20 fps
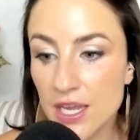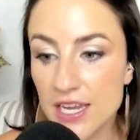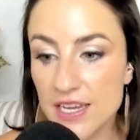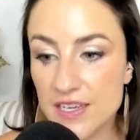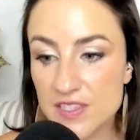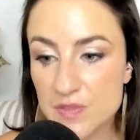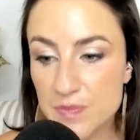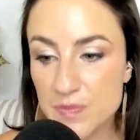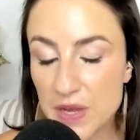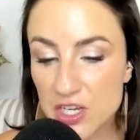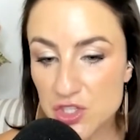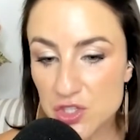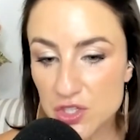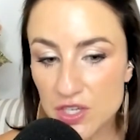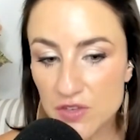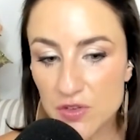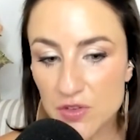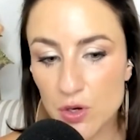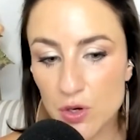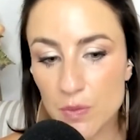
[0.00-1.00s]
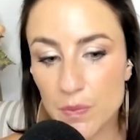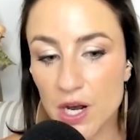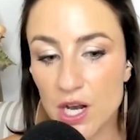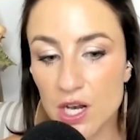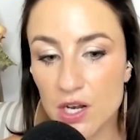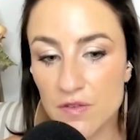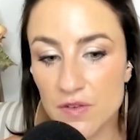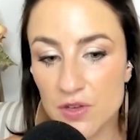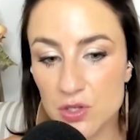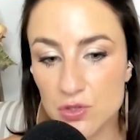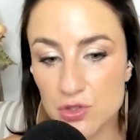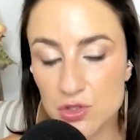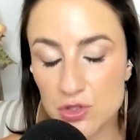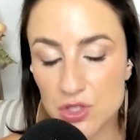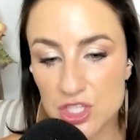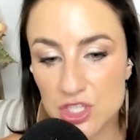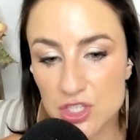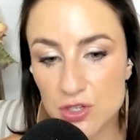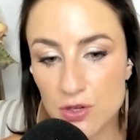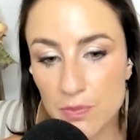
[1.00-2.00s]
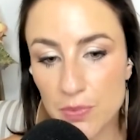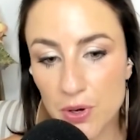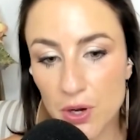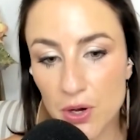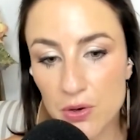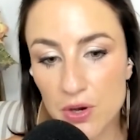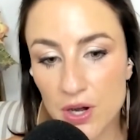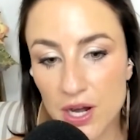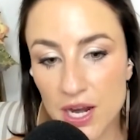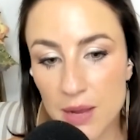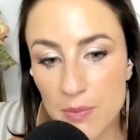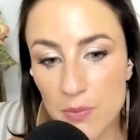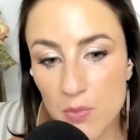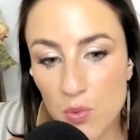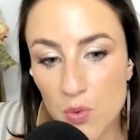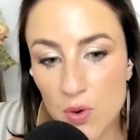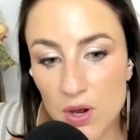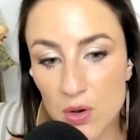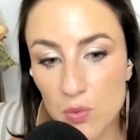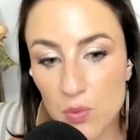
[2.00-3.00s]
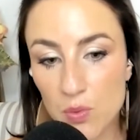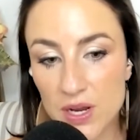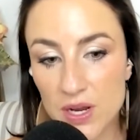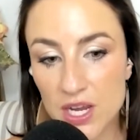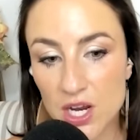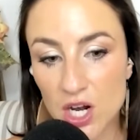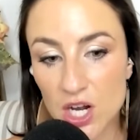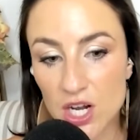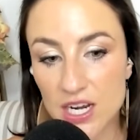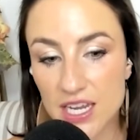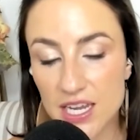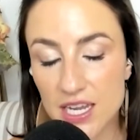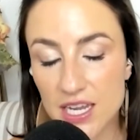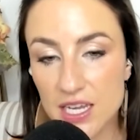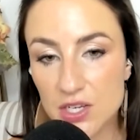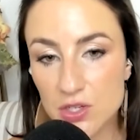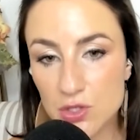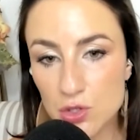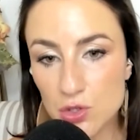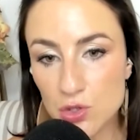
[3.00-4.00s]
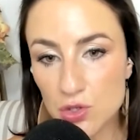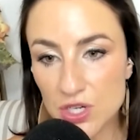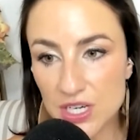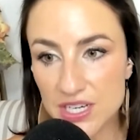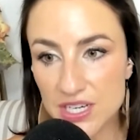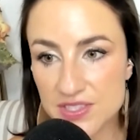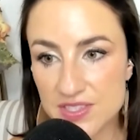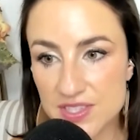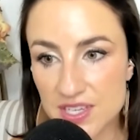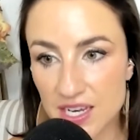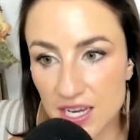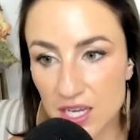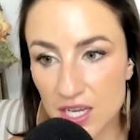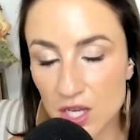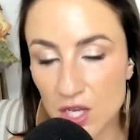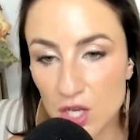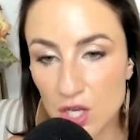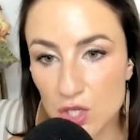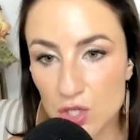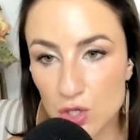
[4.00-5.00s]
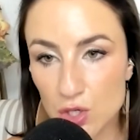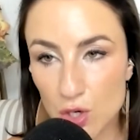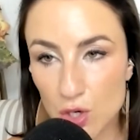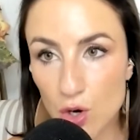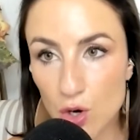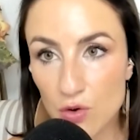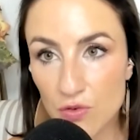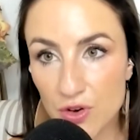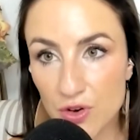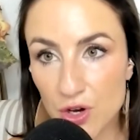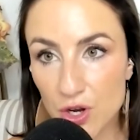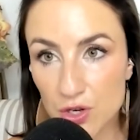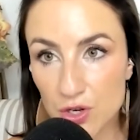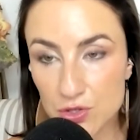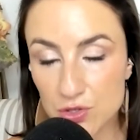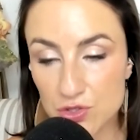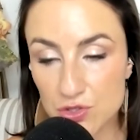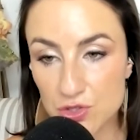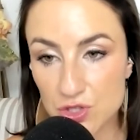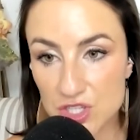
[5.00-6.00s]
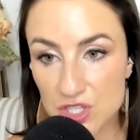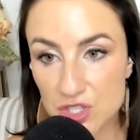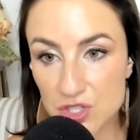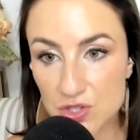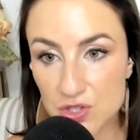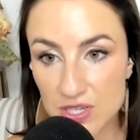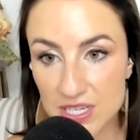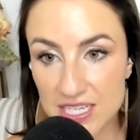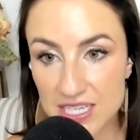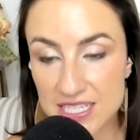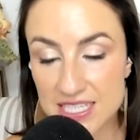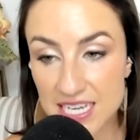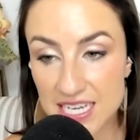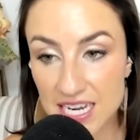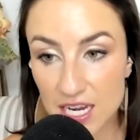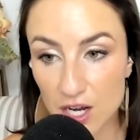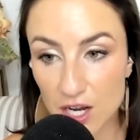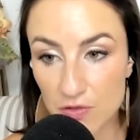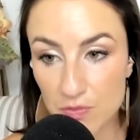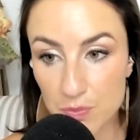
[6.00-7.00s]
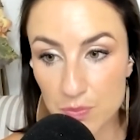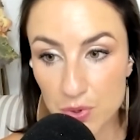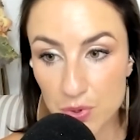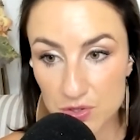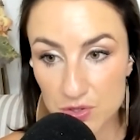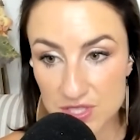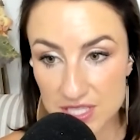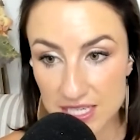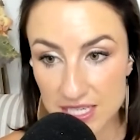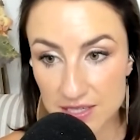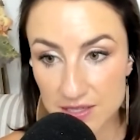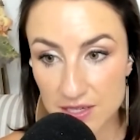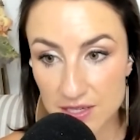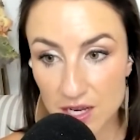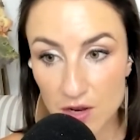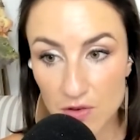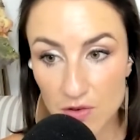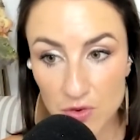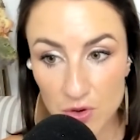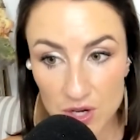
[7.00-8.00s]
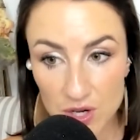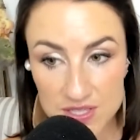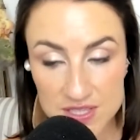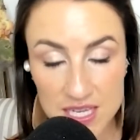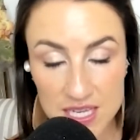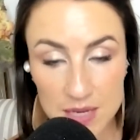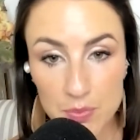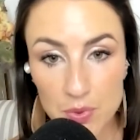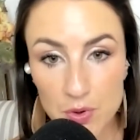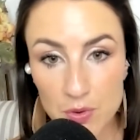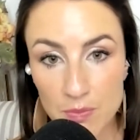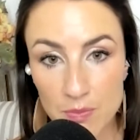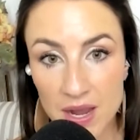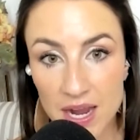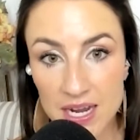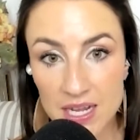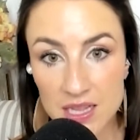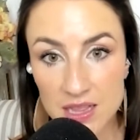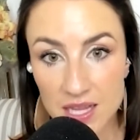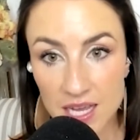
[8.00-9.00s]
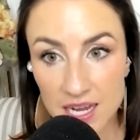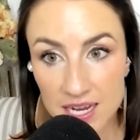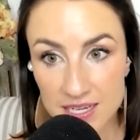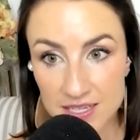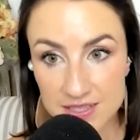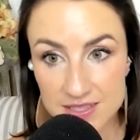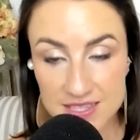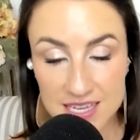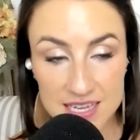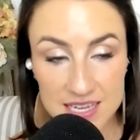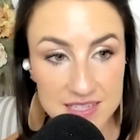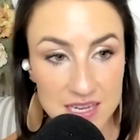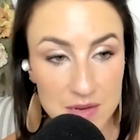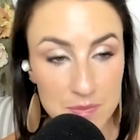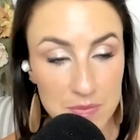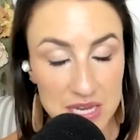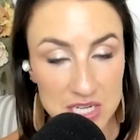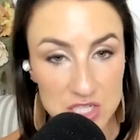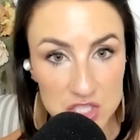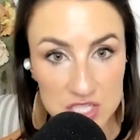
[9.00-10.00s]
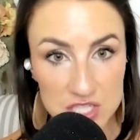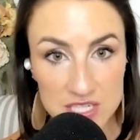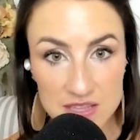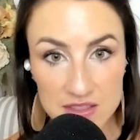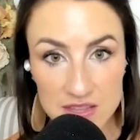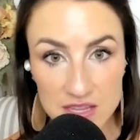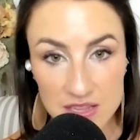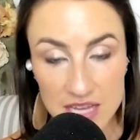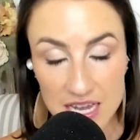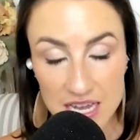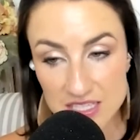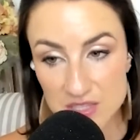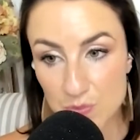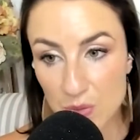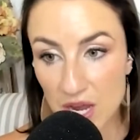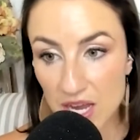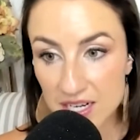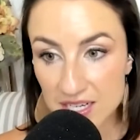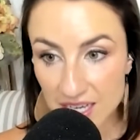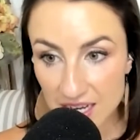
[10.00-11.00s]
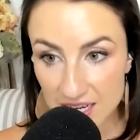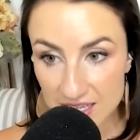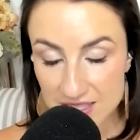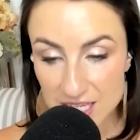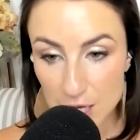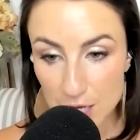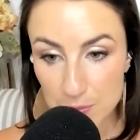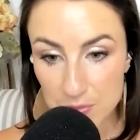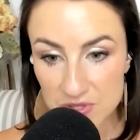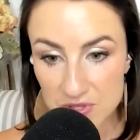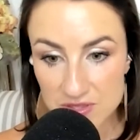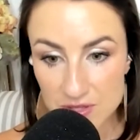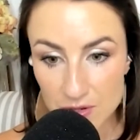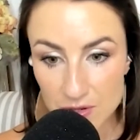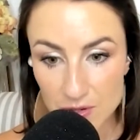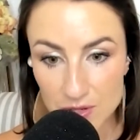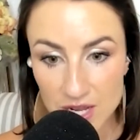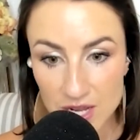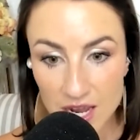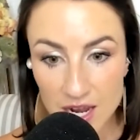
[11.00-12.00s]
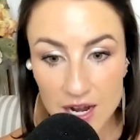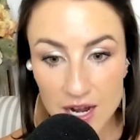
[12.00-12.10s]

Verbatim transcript: especially if you are part of a nutritional program where we are increasing your overall nutritional intake of protein. For example, my clients, as I mentioned in the last podcast episode,